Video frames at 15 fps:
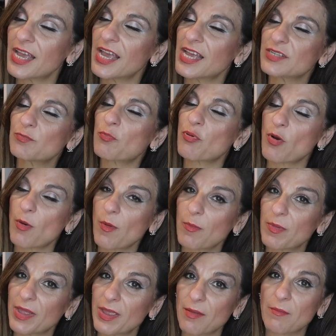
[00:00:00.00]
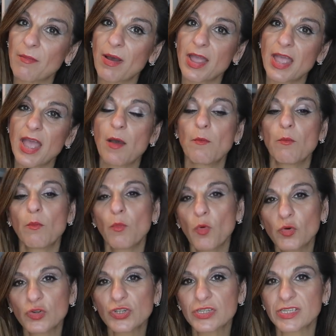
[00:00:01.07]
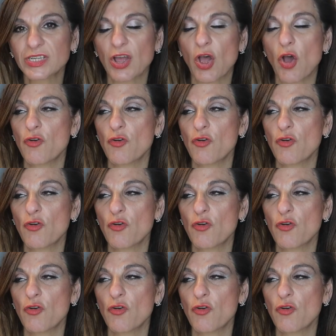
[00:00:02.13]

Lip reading: it is probably my most